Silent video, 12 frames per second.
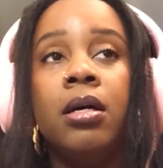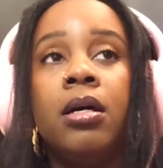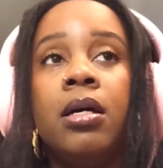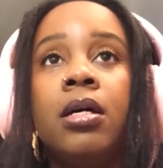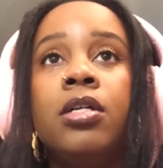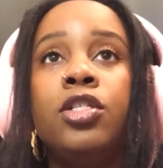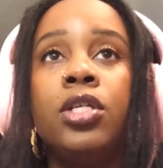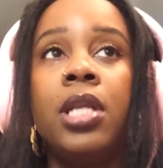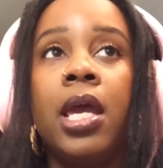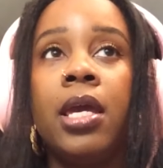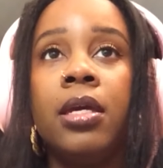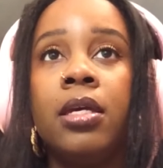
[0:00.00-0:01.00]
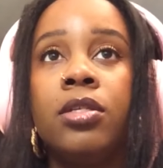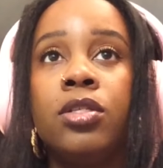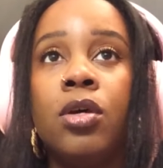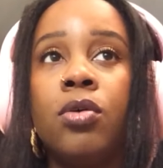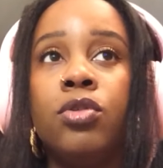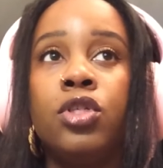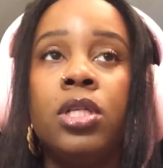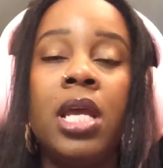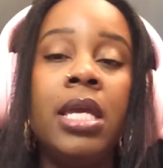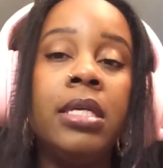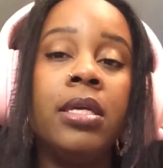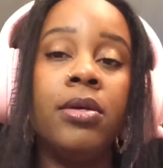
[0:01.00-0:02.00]
Janae. So
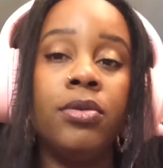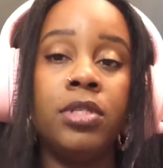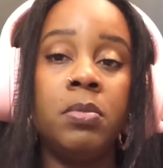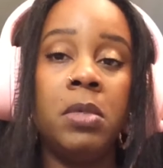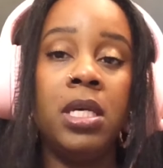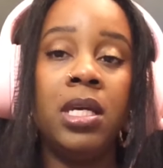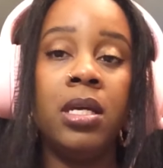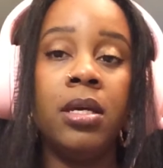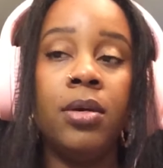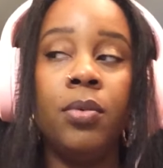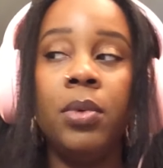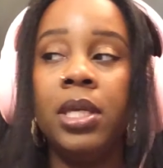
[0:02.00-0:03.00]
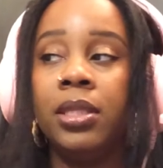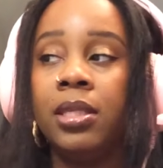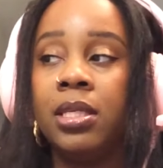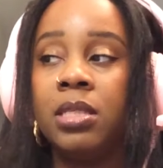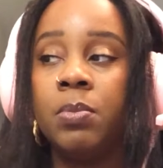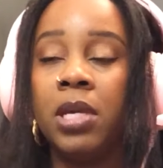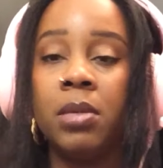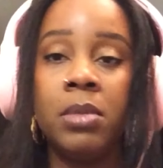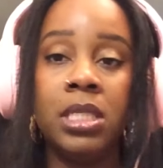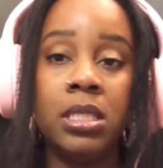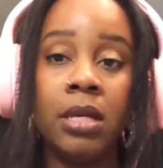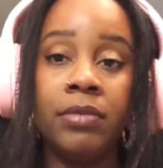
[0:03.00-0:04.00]
Janae kills me with this pick me
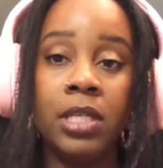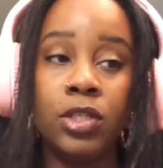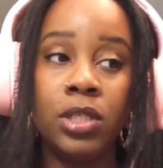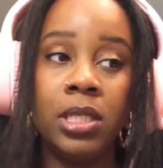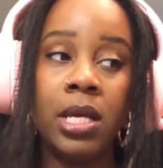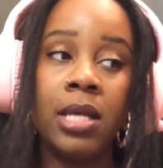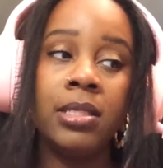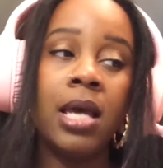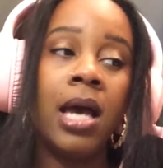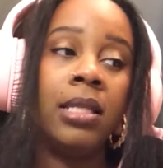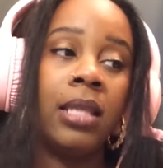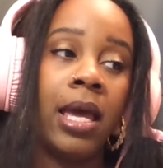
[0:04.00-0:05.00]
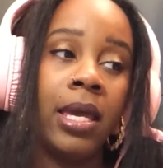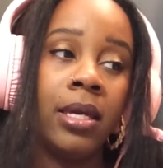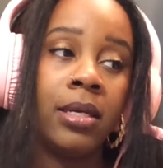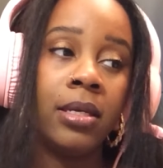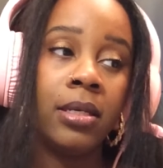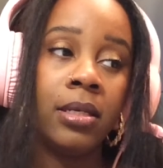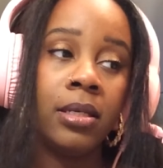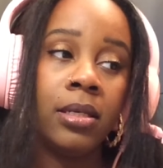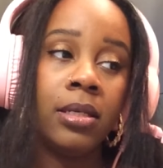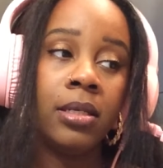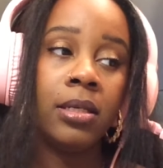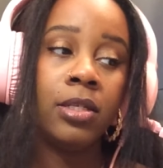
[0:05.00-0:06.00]
stuff that she does. I like
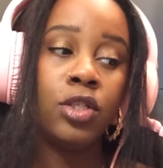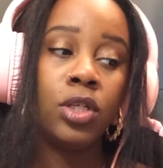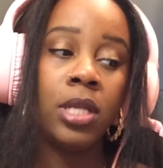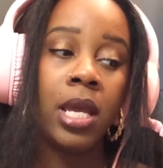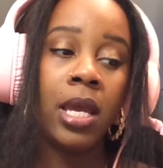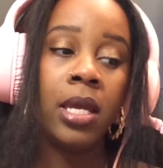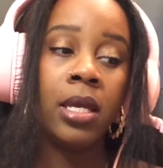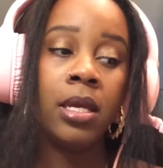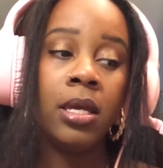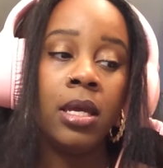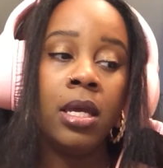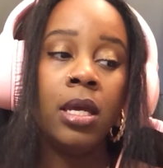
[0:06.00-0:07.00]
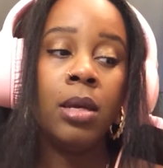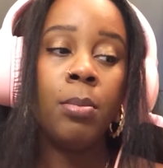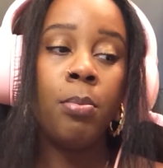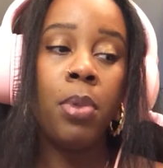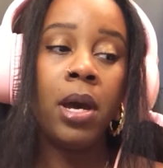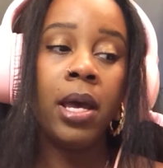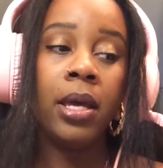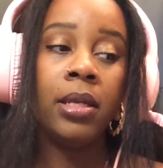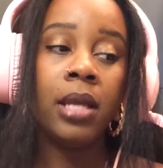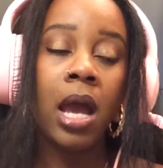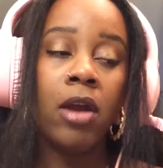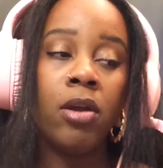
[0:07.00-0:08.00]
Janae, but
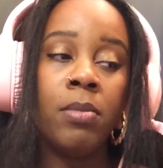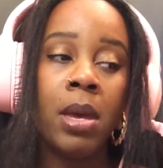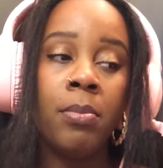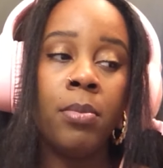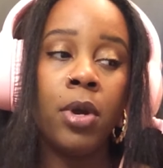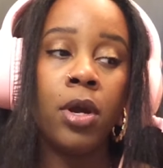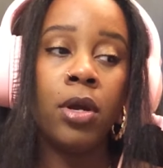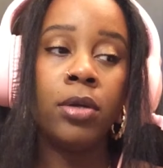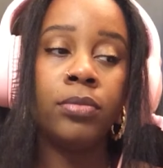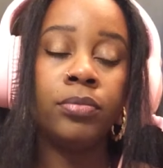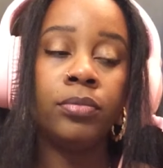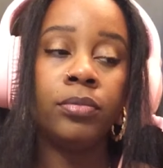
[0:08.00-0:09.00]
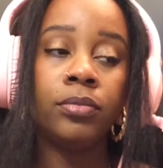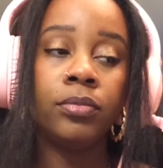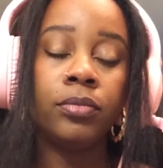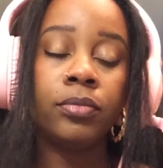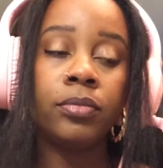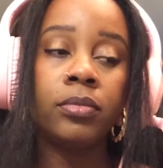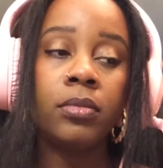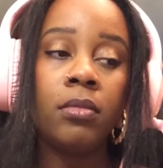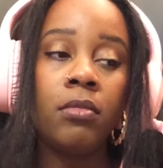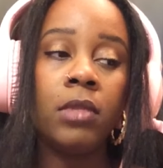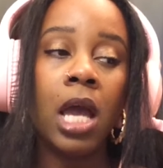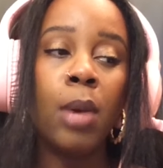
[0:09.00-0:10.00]
I remember
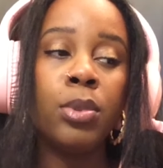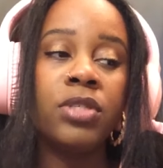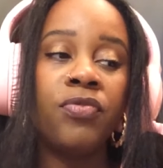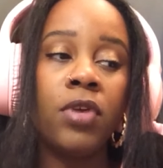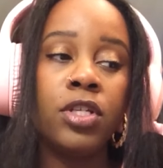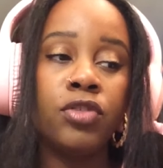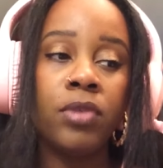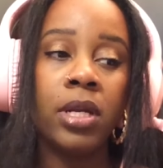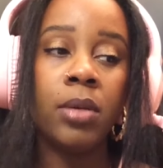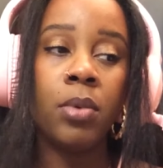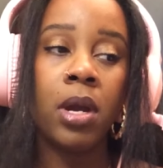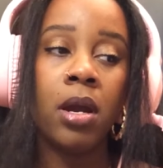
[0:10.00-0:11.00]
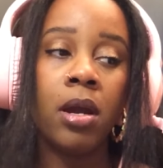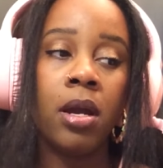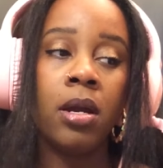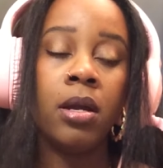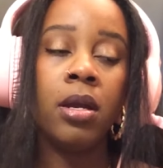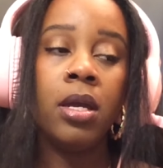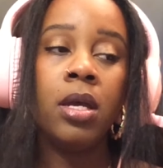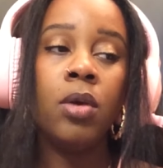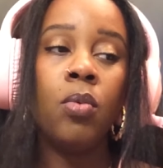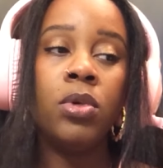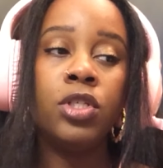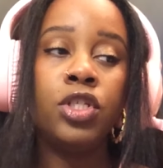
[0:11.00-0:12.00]
I was frustrated with her
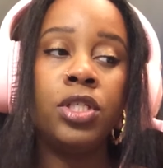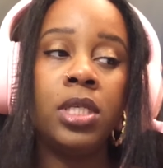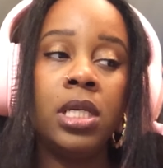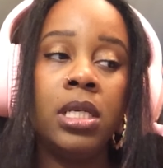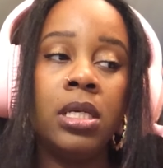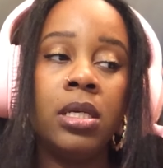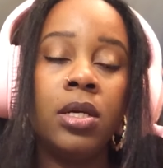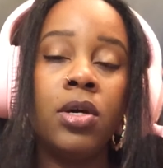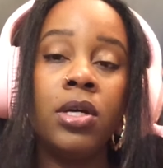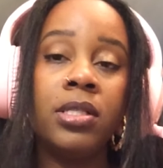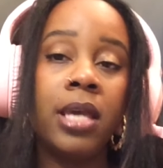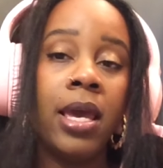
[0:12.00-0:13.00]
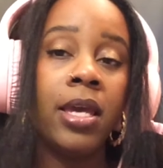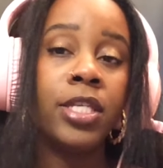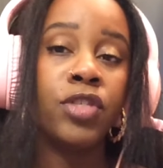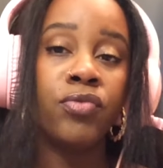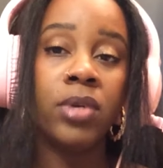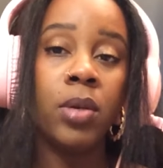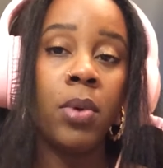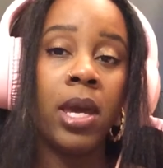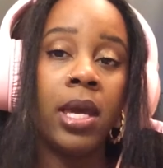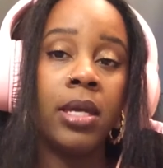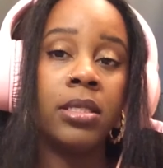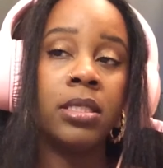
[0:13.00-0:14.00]
when she cooked eggs three
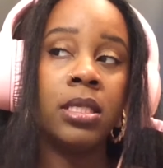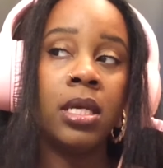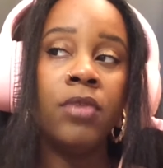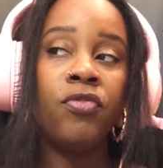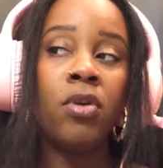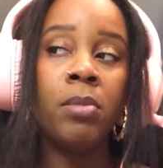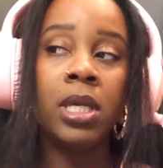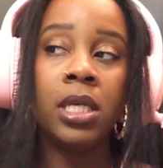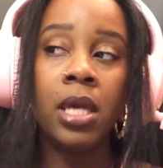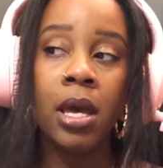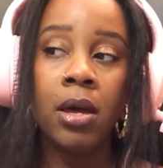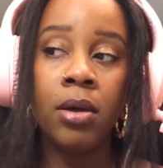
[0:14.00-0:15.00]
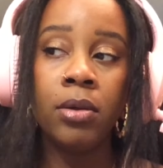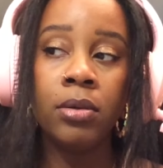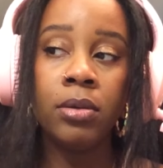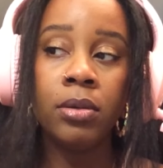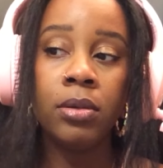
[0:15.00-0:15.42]
ways for Miguel